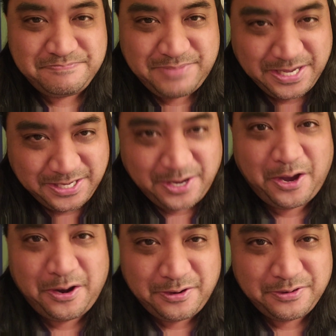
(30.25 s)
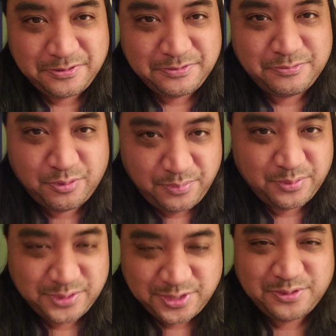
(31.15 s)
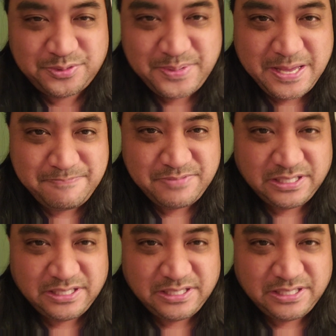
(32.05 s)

my car will be returned to me.